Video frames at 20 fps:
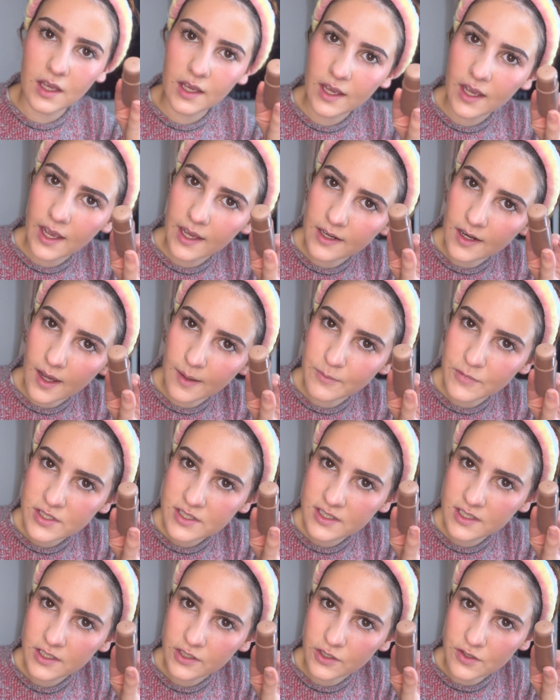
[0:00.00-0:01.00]
And I'm just
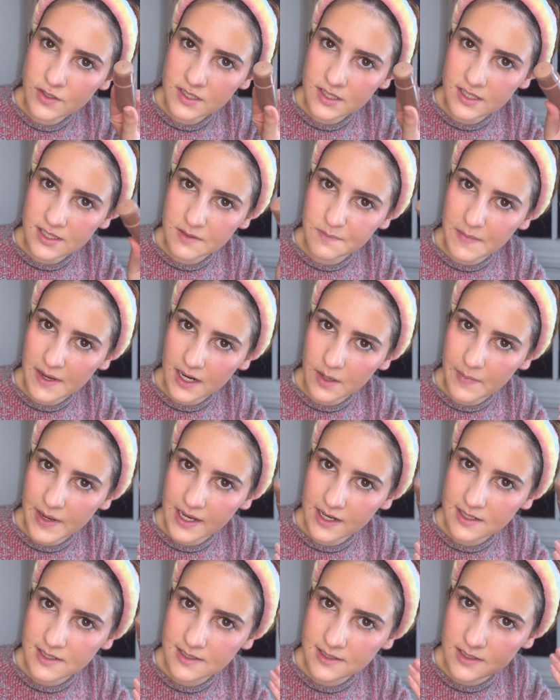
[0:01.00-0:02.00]
going to use this Mecca
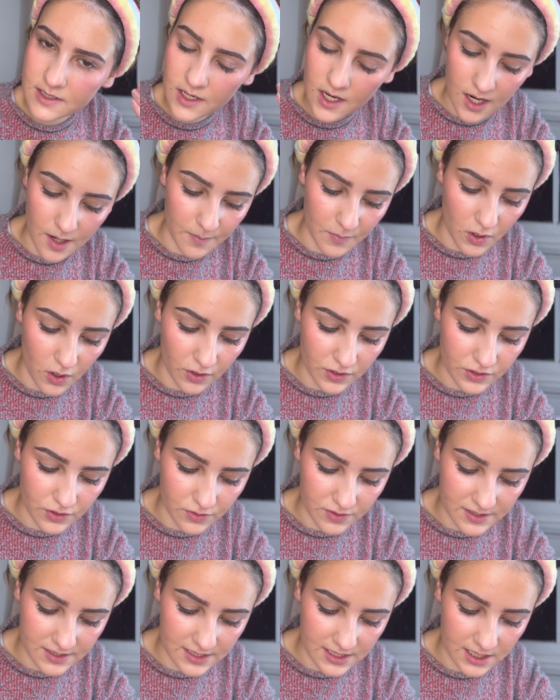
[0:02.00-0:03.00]
Max contour
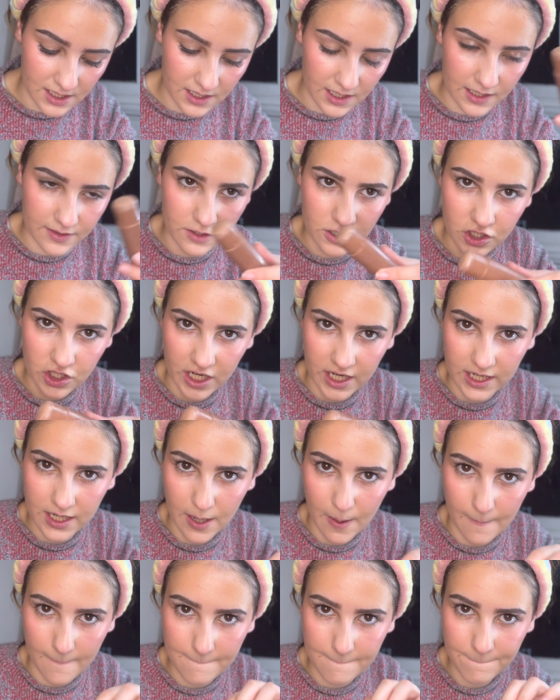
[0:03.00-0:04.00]
stick in the shade
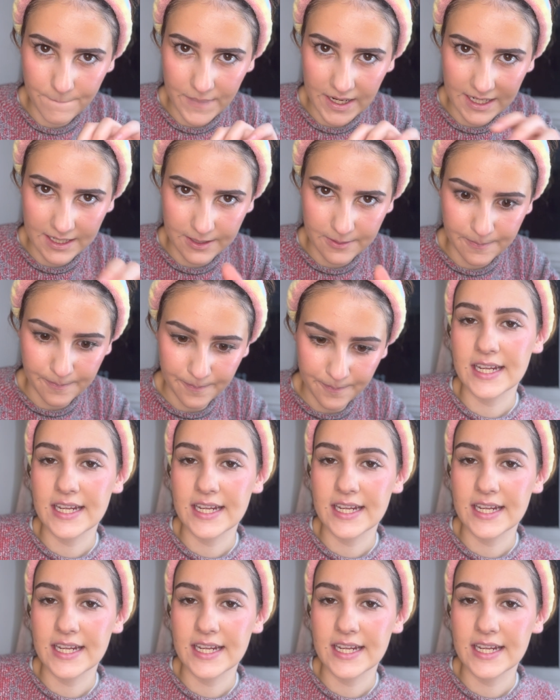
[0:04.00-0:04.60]
Medium.